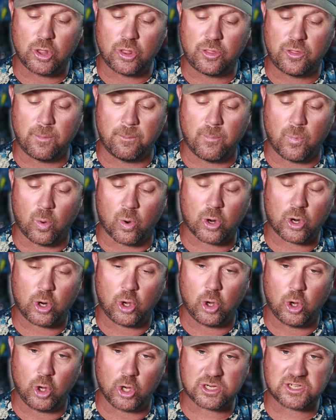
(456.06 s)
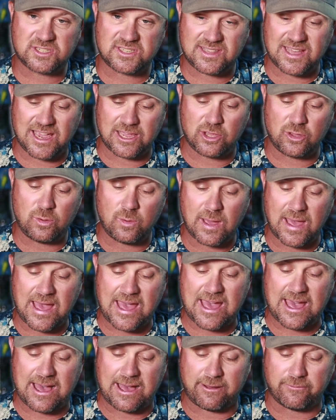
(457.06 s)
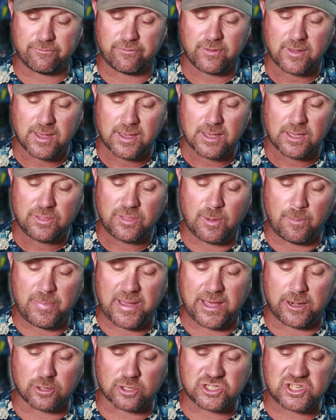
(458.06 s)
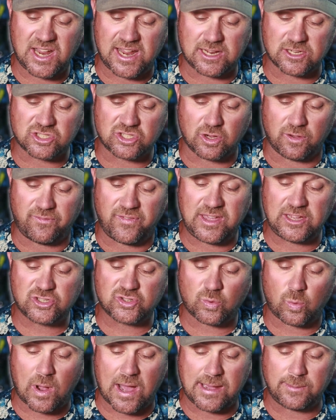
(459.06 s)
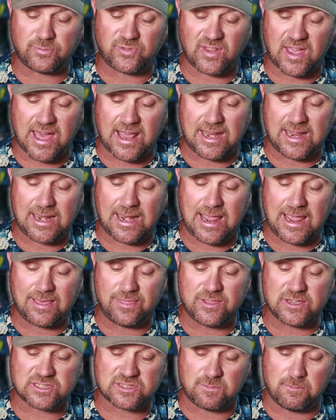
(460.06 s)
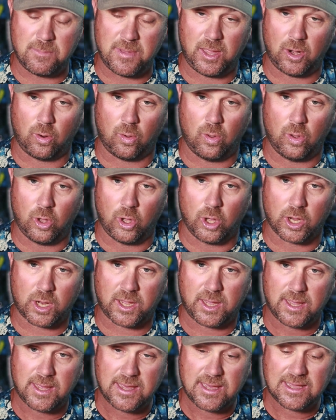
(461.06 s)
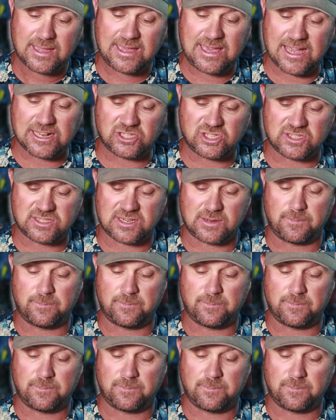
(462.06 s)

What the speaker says: the more hooks that you have, the better chance. So if he swipes at it and this middle hook catches